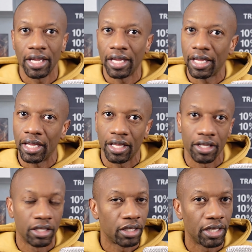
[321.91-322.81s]
And
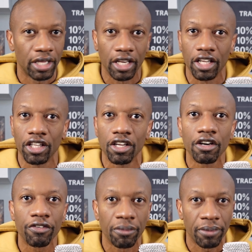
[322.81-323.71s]
in a year
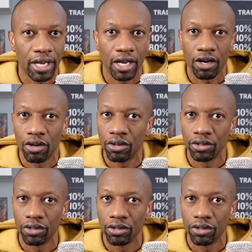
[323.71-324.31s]
from now,